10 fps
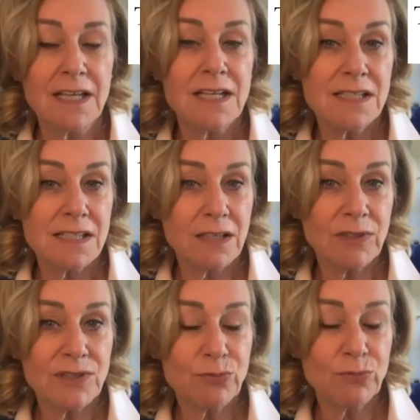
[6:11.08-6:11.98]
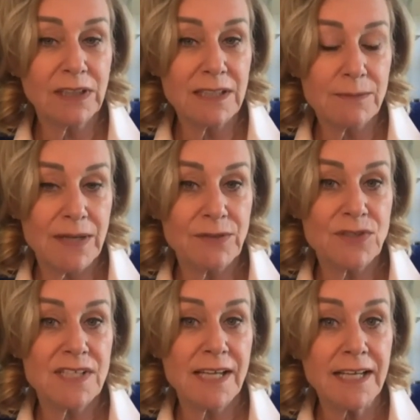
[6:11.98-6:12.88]
So it's really about
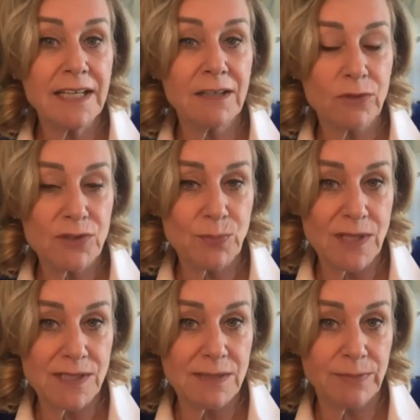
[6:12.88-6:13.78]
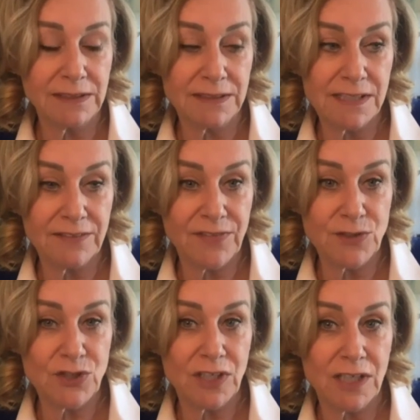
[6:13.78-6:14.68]
taking responsibility of the
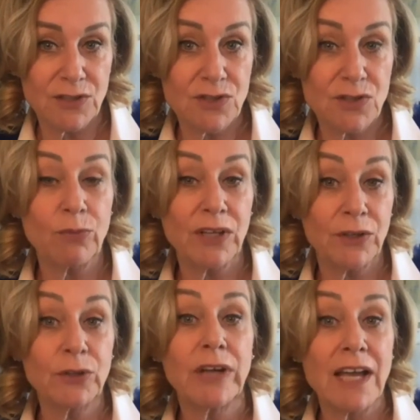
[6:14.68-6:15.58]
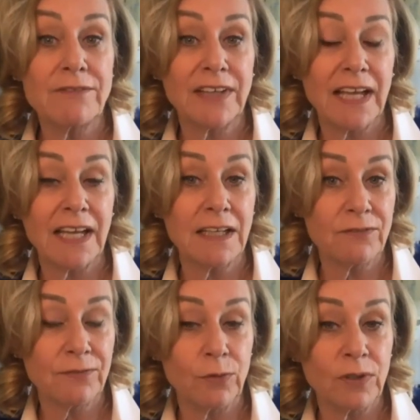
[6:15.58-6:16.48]
change. So what you're advocating
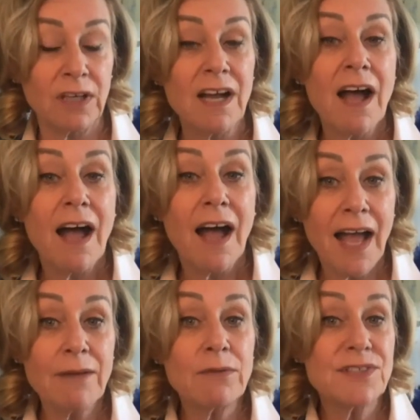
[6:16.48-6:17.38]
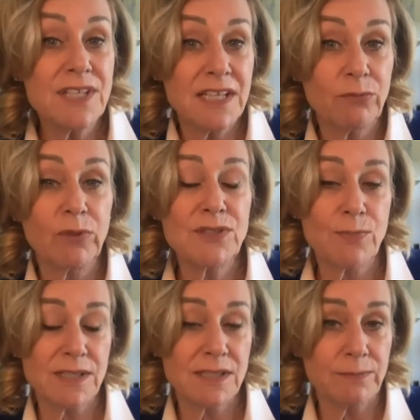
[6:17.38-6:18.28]
for, I will take
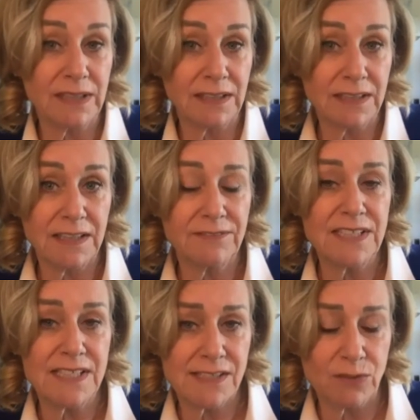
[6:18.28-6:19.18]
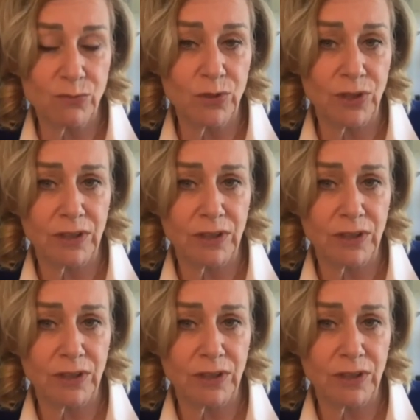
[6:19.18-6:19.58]
responsibility if it doesn't work.